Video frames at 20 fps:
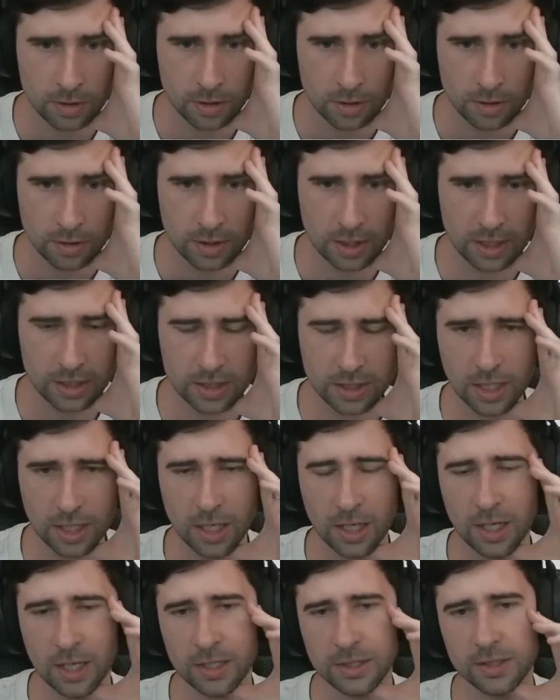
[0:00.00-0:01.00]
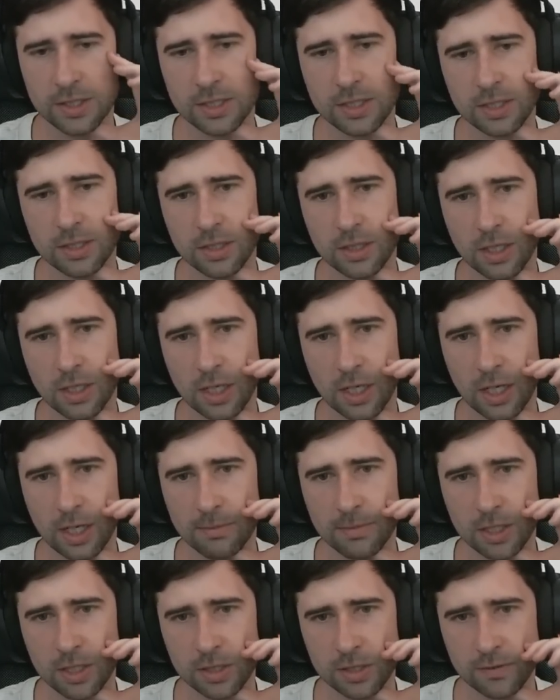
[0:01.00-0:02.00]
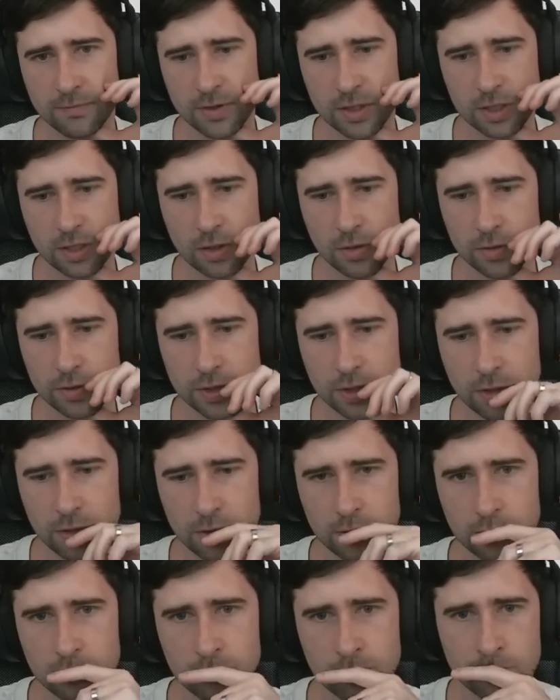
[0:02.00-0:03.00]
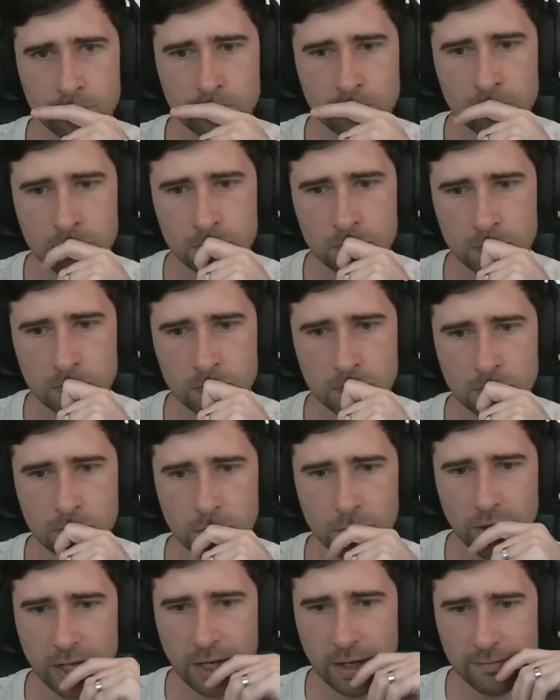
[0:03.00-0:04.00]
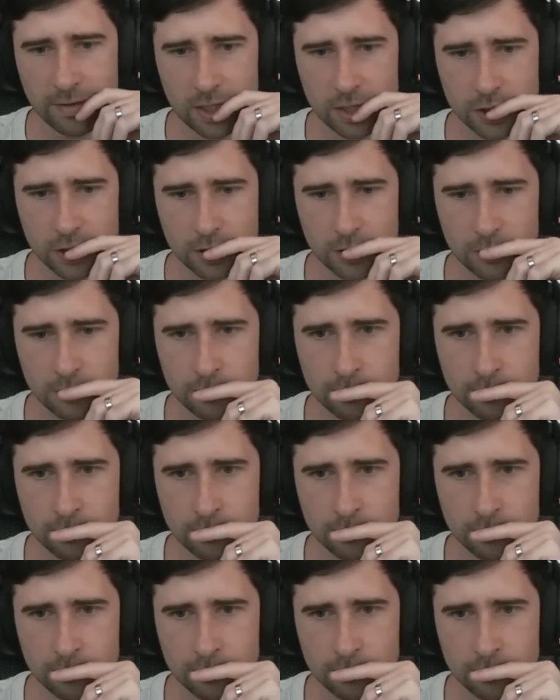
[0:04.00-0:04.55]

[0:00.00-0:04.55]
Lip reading: These cards, because of the Soul Stone, we have an issue.